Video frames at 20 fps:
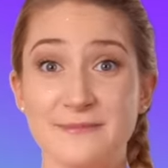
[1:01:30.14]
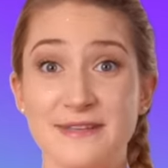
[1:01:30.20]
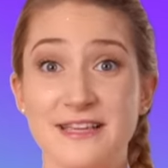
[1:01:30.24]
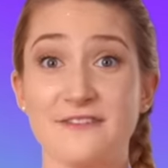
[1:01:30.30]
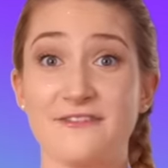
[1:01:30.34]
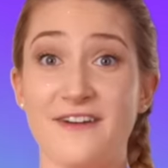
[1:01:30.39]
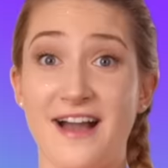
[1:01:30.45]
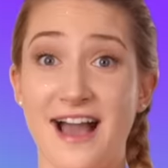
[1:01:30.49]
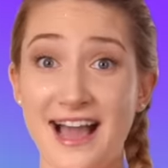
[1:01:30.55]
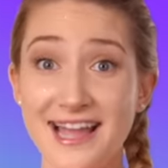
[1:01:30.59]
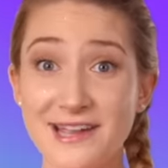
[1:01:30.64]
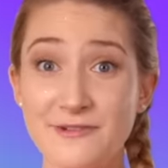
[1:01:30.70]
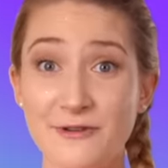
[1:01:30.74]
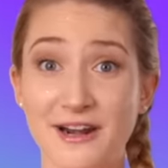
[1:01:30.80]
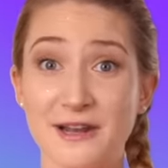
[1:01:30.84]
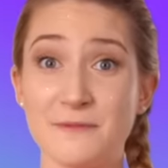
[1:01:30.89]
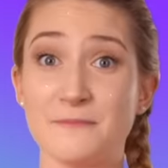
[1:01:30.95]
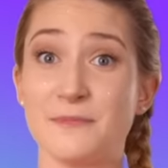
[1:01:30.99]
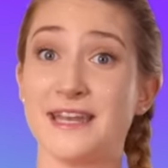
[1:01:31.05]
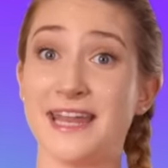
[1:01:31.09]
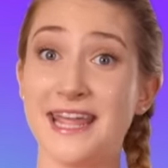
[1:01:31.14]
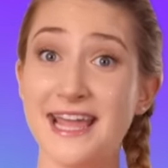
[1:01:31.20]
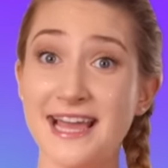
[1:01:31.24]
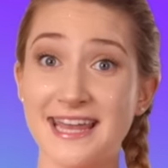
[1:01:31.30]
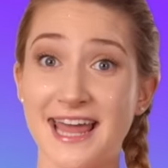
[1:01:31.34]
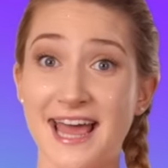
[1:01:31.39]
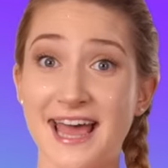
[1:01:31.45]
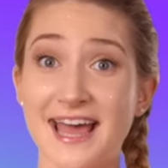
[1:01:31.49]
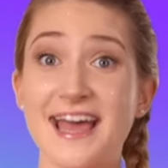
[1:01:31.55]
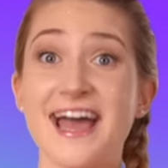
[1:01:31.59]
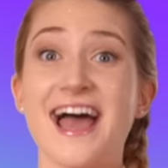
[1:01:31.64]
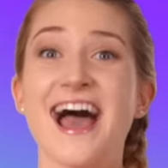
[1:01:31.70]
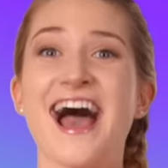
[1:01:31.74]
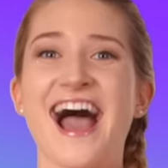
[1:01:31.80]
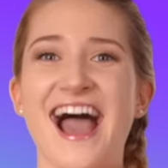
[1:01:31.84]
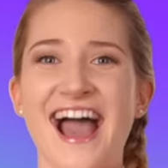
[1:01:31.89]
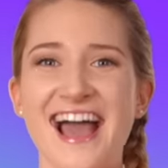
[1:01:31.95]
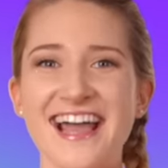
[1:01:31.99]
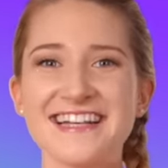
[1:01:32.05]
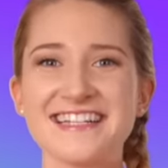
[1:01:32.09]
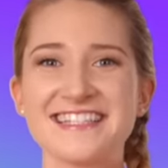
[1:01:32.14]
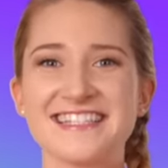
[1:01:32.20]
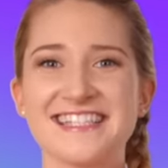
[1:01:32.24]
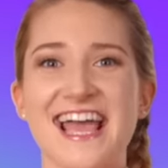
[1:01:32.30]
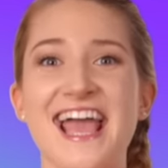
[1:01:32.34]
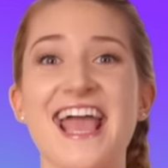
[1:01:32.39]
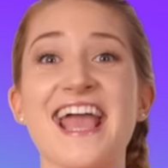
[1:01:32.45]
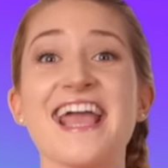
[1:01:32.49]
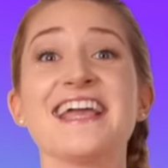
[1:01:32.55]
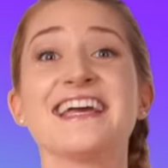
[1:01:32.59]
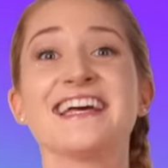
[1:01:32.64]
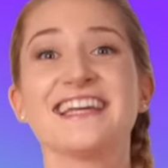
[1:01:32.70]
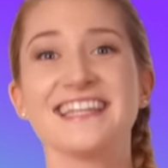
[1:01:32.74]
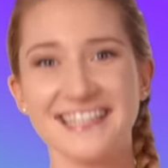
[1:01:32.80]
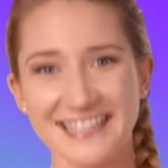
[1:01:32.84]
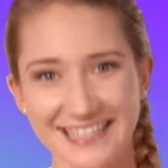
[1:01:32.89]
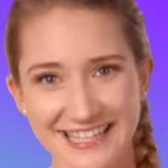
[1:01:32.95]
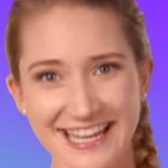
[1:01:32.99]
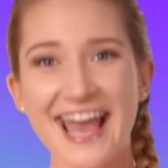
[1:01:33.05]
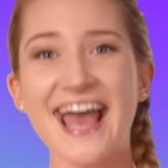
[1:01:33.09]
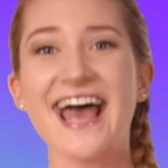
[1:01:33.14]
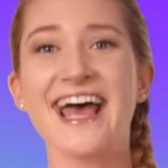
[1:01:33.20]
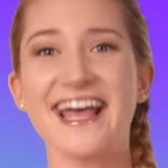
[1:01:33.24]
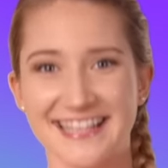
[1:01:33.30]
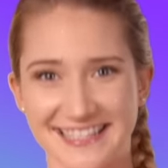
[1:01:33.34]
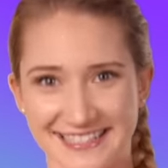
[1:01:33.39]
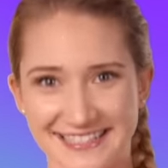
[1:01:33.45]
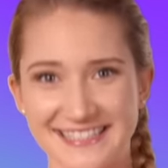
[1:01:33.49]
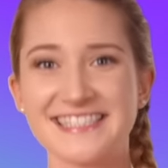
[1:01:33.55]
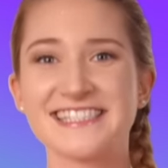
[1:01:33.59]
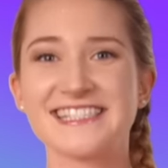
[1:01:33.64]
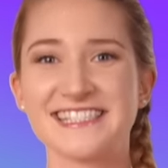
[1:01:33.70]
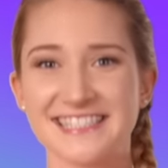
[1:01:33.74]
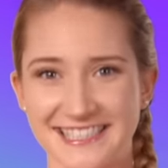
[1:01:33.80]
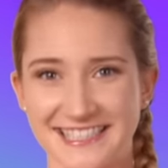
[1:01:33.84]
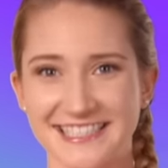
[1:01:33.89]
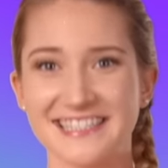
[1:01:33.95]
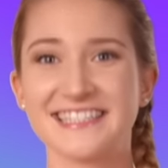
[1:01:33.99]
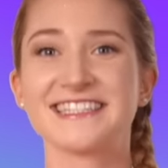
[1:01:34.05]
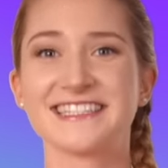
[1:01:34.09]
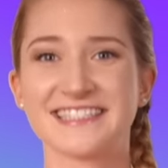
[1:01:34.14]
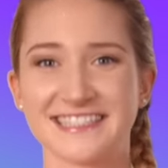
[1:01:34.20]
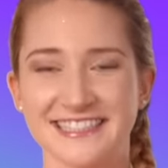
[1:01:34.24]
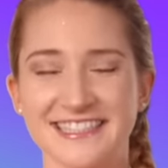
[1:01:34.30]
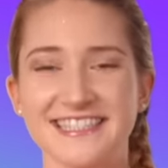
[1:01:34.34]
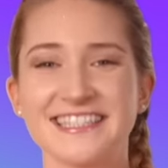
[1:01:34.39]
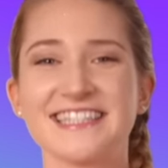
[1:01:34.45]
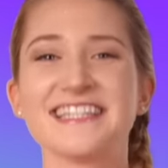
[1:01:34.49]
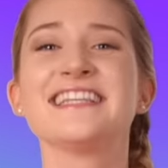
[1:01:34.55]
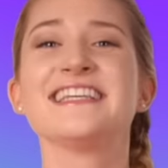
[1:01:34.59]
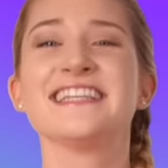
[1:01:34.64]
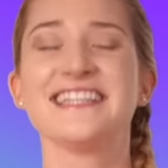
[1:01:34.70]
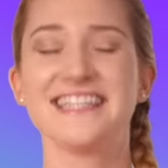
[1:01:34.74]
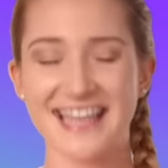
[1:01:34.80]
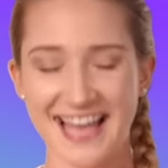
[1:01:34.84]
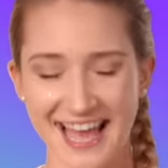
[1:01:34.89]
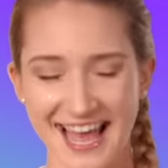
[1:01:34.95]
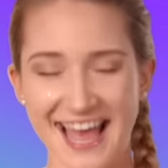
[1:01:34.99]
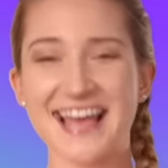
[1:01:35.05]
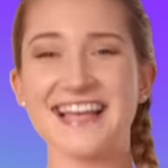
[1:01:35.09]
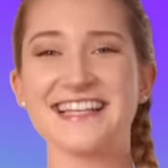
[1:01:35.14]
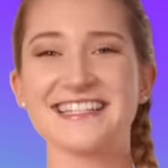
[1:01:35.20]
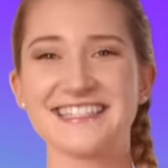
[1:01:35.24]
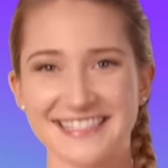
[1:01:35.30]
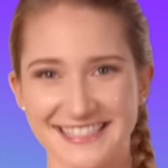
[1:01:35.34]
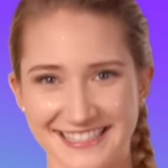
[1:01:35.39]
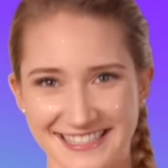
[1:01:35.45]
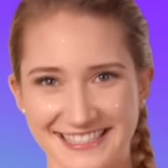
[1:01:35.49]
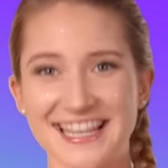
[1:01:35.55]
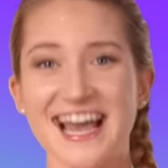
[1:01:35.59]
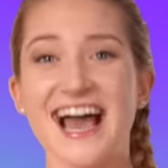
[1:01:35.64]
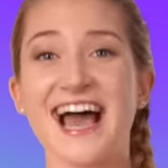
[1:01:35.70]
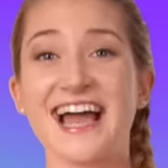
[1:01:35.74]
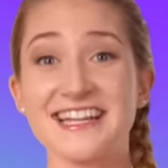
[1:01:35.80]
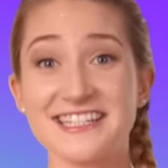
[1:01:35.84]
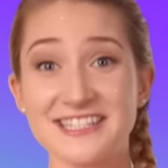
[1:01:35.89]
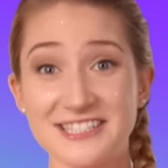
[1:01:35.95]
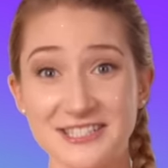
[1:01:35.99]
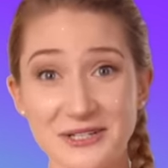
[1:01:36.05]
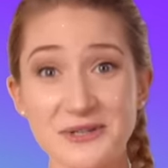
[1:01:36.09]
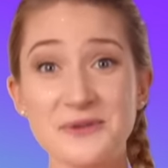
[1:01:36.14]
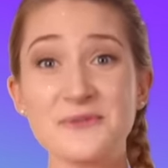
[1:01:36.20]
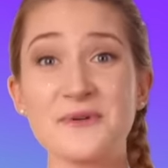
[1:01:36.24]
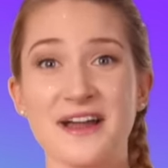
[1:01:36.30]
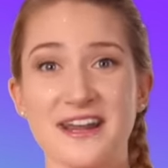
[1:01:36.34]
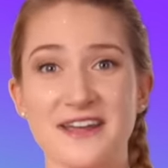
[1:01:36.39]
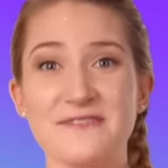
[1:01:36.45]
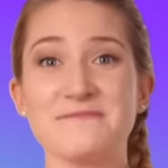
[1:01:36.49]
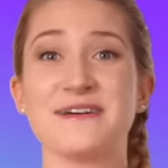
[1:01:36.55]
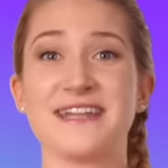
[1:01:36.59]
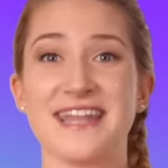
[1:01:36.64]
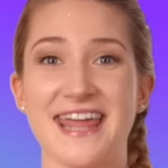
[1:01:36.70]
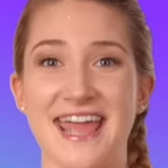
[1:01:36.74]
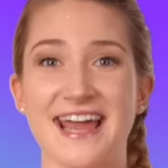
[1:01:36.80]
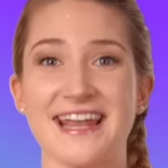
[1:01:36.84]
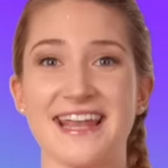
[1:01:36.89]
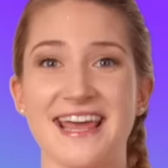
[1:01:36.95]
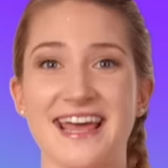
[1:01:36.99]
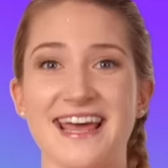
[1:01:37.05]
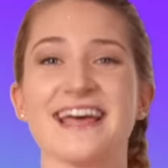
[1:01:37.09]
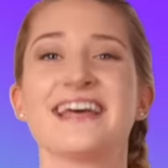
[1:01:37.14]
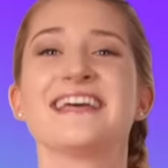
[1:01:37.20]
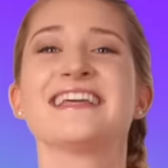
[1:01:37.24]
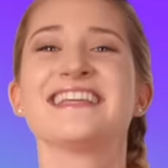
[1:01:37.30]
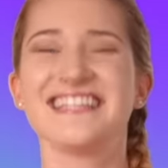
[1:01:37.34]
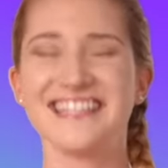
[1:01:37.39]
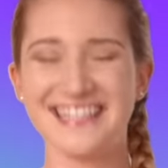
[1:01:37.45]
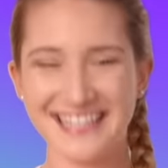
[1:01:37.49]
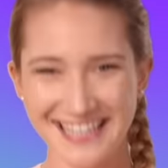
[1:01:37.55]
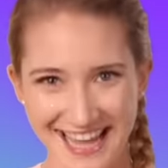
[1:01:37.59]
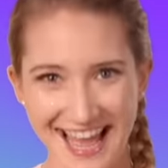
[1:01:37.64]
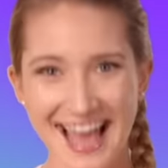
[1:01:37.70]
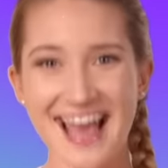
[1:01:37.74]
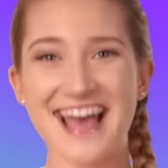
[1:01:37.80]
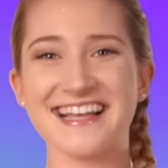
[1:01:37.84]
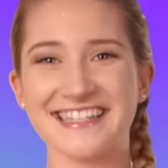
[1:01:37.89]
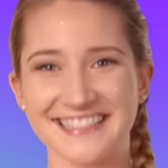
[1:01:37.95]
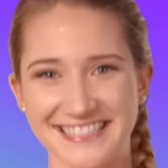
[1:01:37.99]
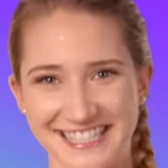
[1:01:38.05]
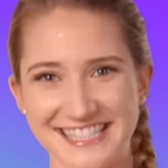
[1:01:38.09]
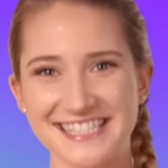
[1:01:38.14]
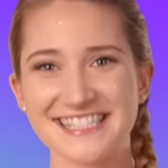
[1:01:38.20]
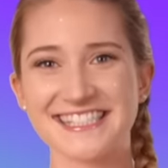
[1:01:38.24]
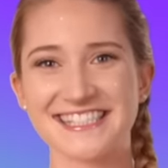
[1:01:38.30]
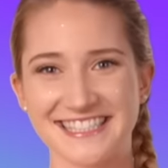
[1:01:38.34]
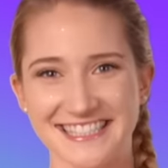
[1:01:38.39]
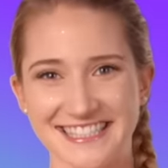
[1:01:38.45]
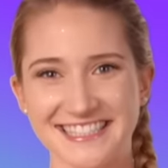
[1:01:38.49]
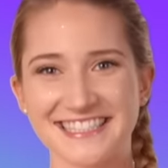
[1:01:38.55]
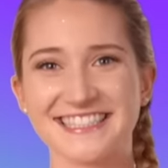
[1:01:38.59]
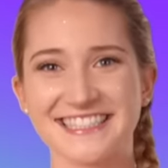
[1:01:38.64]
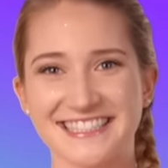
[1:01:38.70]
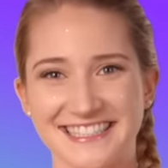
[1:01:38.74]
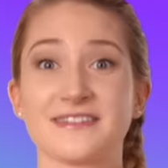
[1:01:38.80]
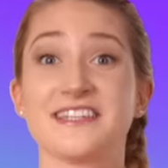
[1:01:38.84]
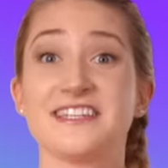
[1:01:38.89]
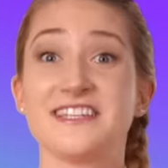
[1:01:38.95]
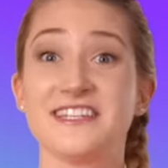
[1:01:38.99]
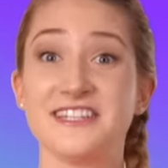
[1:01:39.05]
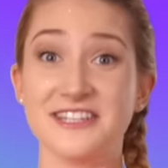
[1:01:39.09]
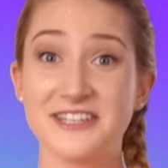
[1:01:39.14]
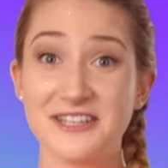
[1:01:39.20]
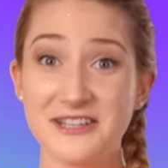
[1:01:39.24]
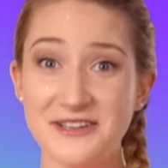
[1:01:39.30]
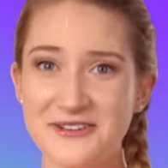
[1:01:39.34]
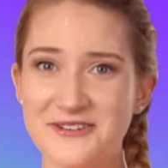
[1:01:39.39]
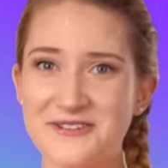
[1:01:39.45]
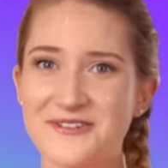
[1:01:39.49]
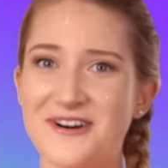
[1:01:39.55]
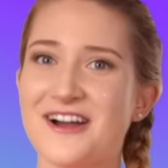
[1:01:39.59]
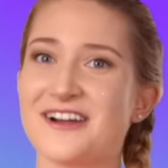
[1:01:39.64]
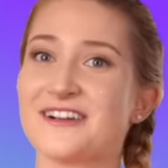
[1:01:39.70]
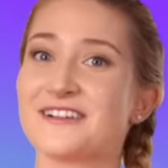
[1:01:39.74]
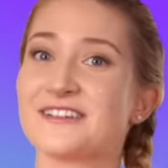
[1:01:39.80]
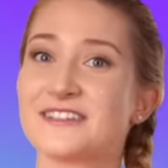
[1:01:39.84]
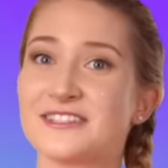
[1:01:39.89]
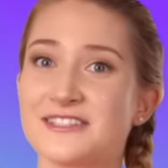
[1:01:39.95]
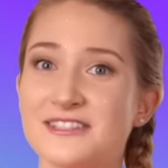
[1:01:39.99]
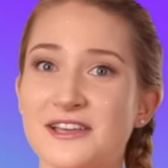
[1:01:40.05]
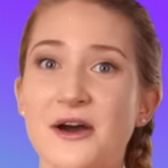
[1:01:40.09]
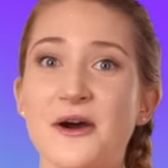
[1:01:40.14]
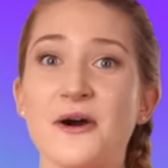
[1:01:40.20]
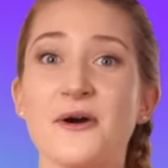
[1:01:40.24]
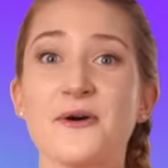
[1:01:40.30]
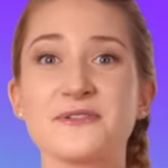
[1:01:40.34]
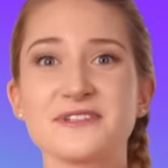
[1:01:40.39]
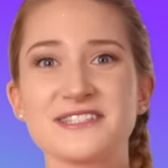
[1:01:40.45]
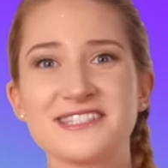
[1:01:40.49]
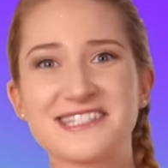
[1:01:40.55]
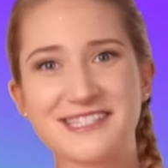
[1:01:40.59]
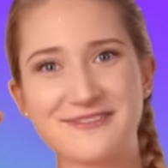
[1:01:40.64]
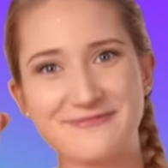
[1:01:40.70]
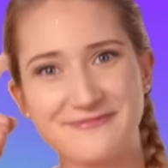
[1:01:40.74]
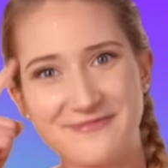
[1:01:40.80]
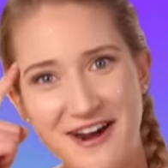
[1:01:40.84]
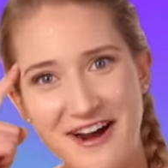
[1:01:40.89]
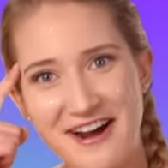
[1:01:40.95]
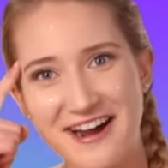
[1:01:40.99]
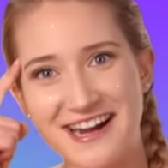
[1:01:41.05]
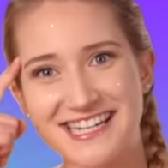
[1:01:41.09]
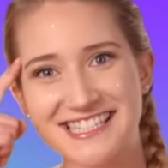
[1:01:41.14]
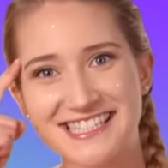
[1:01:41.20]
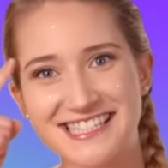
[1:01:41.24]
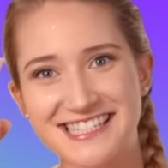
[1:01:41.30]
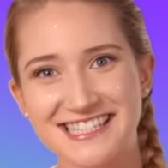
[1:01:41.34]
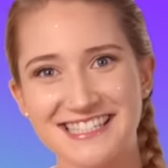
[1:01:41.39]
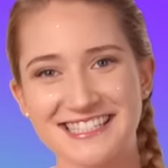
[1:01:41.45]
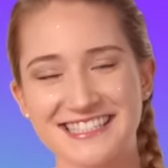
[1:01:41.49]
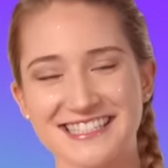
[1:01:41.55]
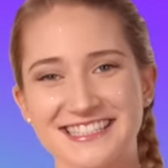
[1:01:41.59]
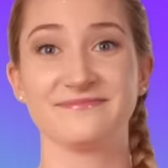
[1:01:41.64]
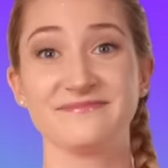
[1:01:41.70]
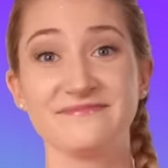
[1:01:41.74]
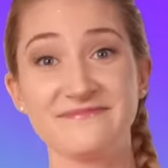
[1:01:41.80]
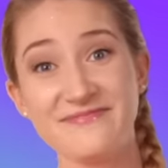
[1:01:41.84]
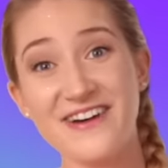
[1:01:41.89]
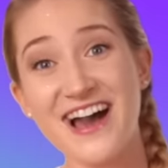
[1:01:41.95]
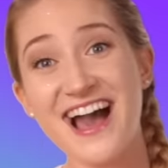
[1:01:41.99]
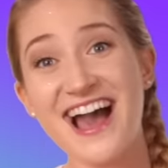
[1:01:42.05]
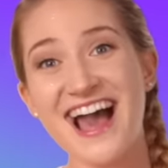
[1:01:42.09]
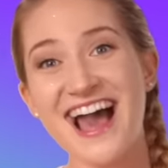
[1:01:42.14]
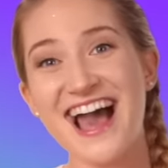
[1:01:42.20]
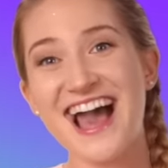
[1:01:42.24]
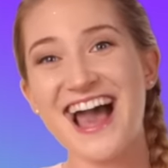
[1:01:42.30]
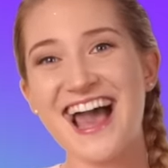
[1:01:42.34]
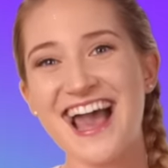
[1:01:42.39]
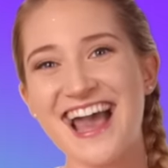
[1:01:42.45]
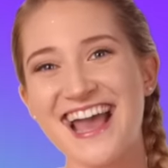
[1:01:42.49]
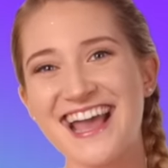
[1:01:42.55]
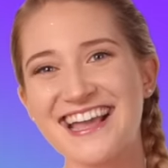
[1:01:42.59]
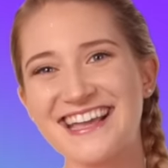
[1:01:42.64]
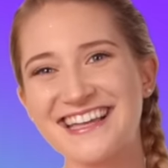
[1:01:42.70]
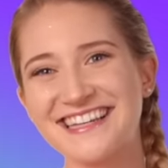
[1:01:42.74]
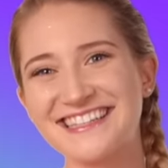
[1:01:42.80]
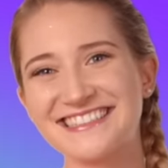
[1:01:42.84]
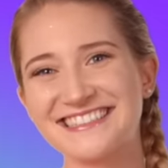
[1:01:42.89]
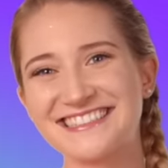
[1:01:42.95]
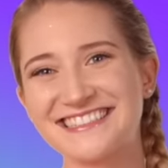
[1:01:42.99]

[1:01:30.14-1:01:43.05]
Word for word: me if I want a banana, I say yes. Yes, I do want a banana. Yes. You are so smart. Bye.